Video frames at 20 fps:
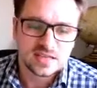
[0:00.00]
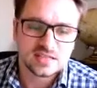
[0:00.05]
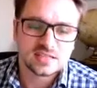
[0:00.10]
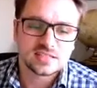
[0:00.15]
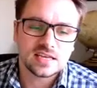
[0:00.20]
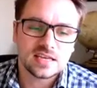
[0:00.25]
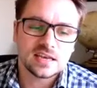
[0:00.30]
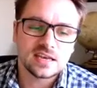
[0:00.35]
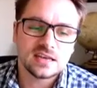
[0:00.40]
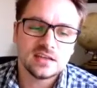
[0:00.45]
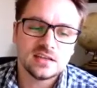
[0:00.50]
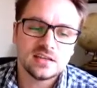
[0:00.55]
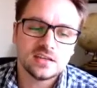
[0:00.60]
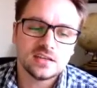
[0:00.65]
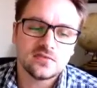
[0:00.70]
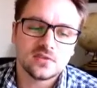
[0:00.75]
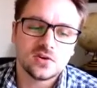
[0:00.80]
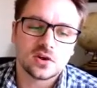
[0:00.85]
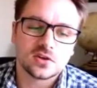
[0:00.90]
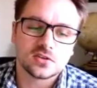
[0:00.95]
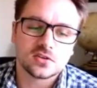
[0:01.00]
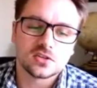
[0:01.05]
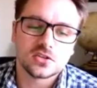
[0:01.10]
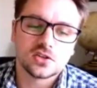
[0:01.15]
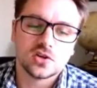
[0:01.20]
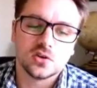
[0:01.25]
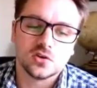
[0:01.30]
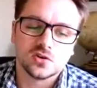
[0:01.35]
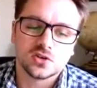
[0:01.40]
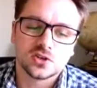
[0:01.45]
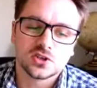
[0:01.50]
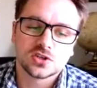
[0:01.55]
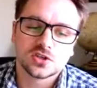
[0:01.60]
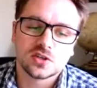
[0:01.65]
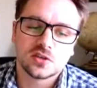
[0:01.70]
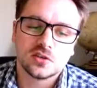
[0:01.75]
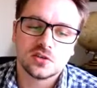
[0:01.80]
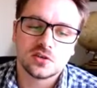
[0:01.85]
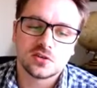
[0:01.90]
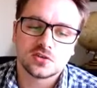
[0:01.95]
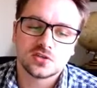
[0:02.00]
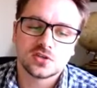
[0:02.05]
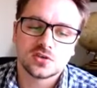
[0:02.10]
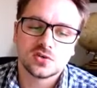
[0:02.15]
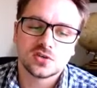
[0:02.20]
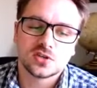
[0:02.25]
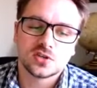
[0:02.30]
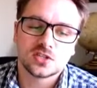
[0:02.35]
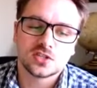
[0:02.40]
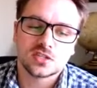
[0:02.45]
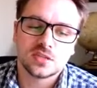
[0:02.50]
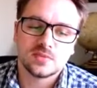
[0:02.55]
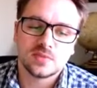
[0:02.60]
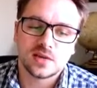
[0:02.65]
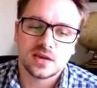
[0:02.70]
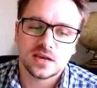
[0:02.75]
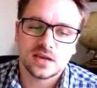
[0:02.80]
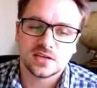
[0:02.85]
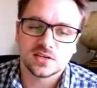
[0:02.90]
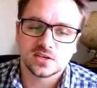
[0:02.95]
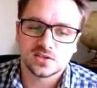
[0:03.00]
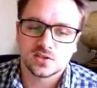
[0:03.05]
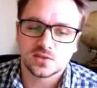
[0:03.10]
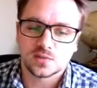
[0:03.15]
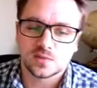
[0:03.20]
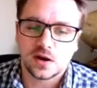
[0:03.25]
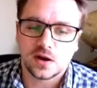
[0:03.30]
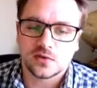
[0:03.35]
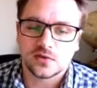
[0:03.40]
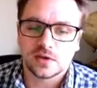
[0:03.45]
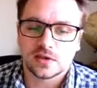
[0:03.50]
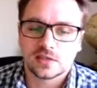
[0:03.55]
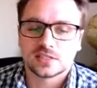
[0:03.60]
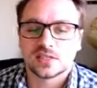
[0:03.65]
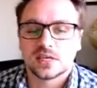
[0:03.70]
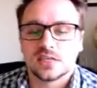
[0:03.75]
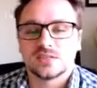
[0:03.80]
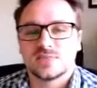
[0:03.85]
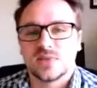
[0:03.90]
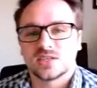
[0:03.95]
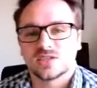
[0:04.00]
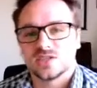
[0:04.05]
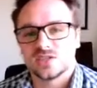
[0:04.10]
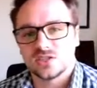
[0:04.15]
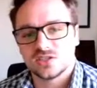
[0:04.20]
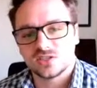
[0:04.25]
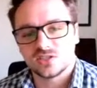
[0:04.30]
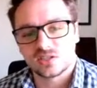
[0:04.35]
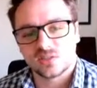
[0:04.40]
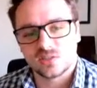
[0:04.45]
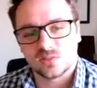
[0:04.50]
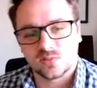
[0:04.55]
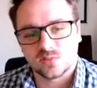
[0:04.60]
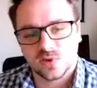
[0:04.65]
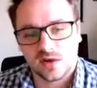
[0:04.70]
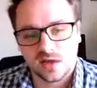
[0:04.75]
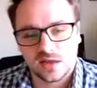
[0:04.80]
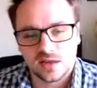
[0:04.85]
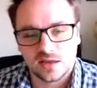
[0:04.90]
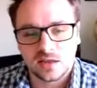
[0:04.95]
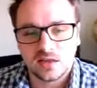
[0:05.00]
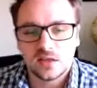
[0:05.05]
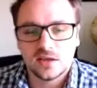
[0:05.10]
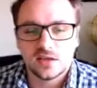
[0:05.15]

Secondly, you've got touch. So you've got touch stimulation as well that sends messages to the brain.